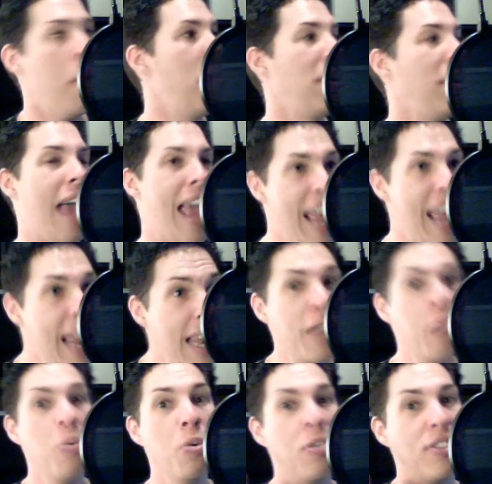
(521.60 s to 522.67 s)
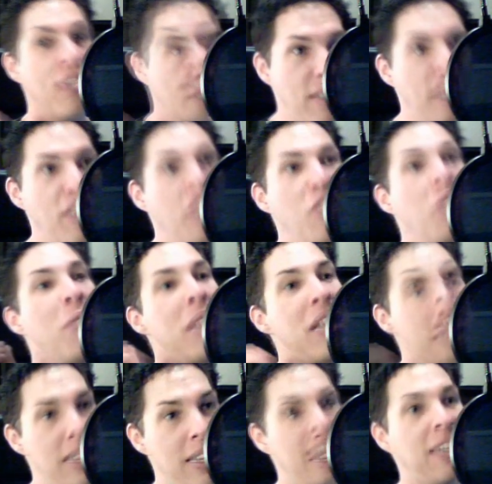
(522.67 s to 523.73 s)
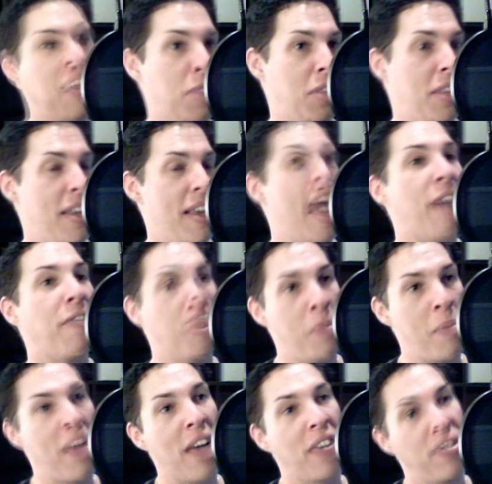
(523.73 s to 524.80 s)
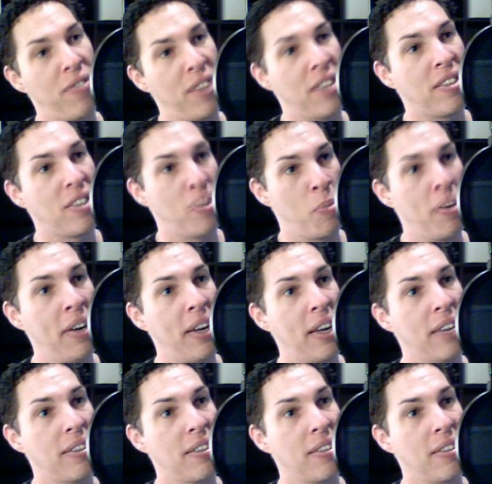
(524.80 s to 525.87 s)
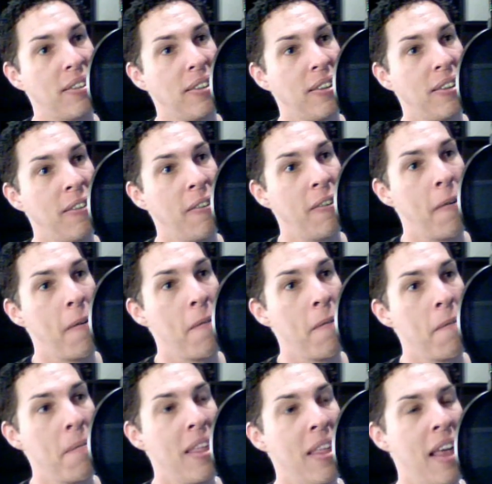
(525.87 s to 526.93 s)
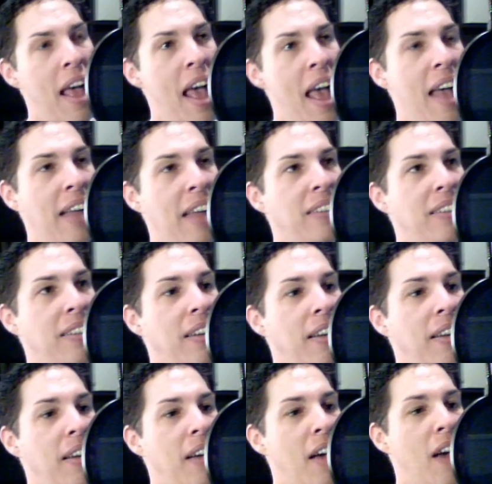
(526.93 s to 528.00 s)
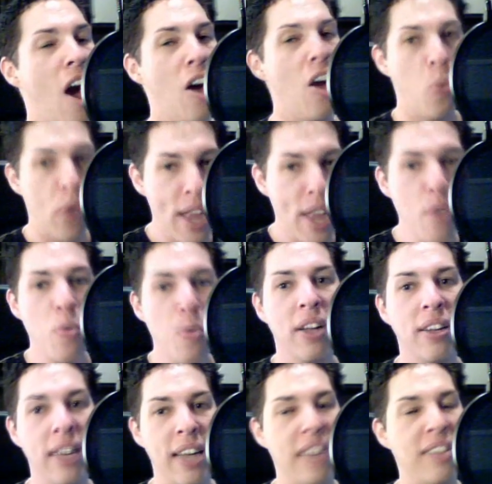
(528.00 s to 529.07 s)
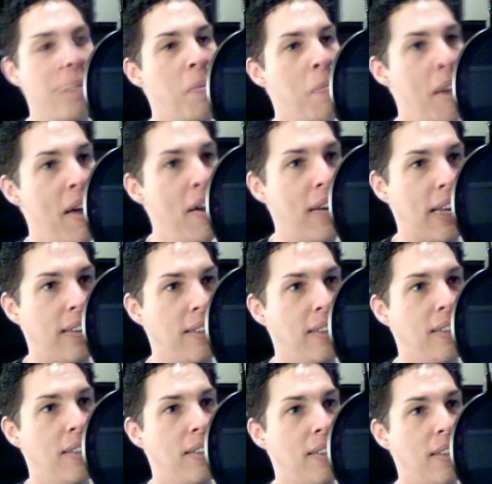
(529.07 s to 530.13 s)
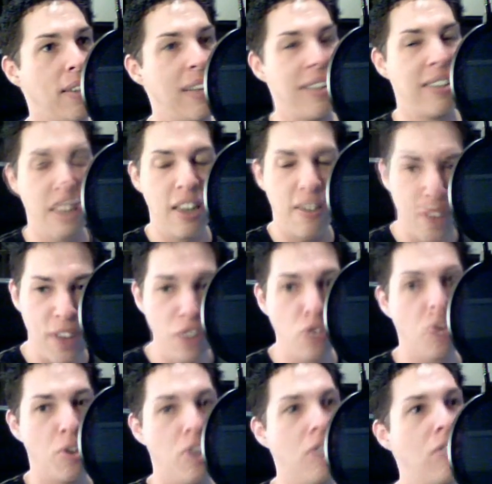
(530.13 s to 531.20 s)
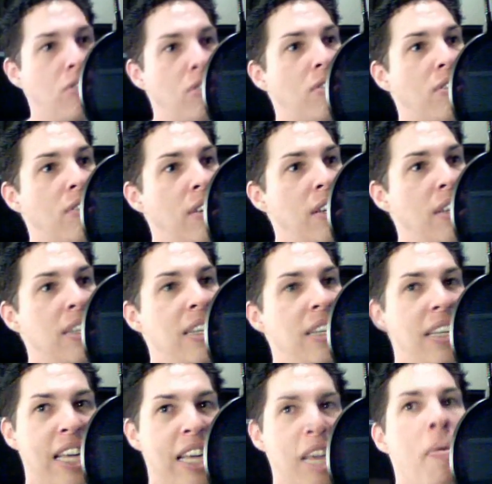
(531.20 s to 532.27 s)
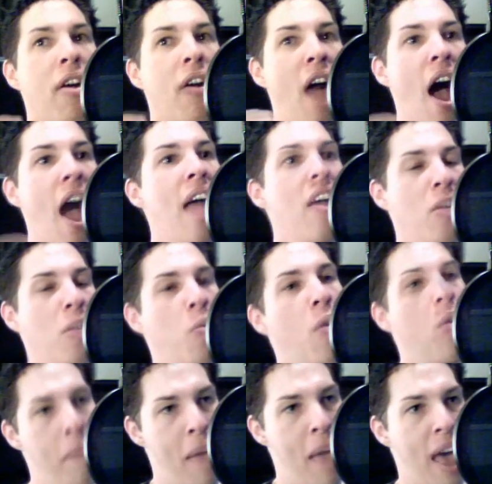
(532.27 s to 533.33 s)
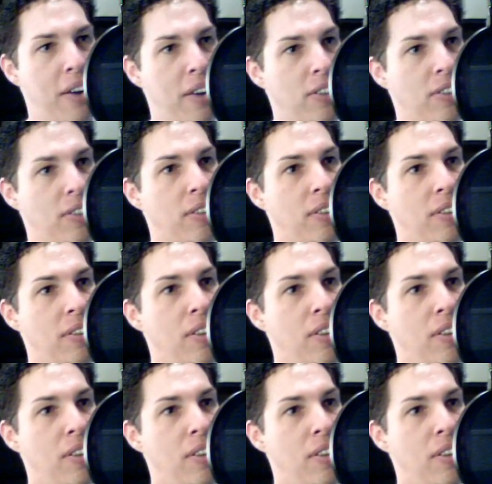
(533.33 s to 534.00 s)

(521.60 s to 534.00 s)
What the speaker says: But Haiti will still be dealing with the aftermath of this experience. And are we willing as Americans, as individuals, to keep our eye on what matters?